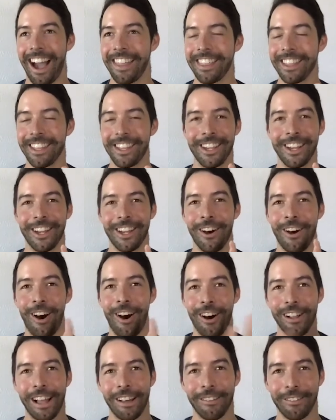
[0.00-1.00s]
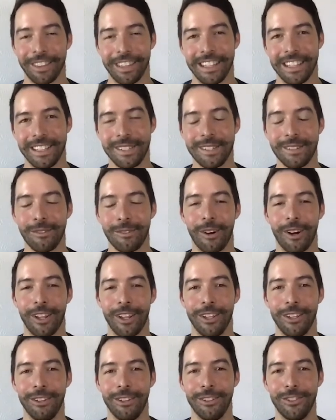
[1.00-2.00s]
I think you could go all out with this, where
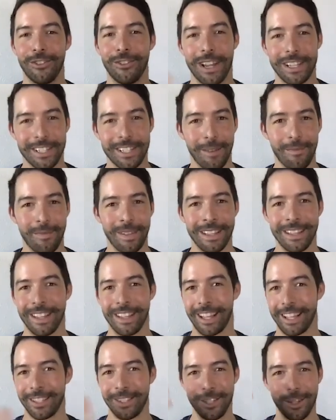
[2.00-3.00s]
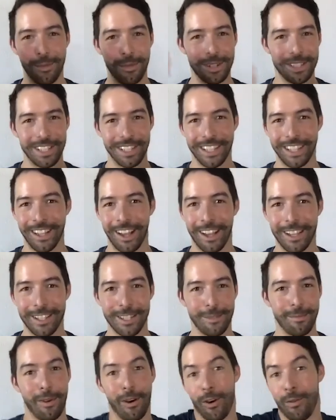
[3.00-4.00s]
you dress up in like a super silly
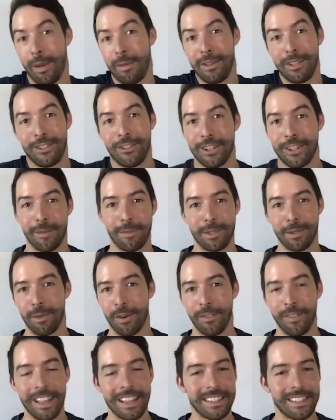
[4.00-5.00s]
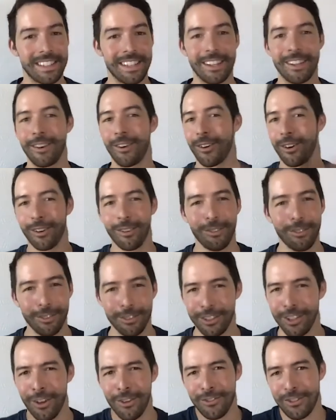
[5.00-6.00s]
costume, or maybe you dress up super fancy, or
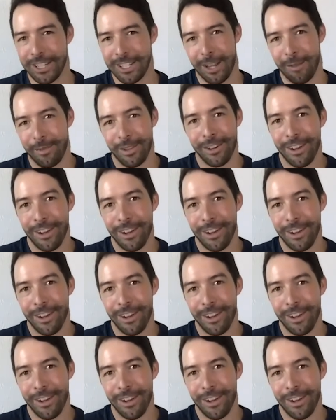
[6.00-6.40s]
don't dress up.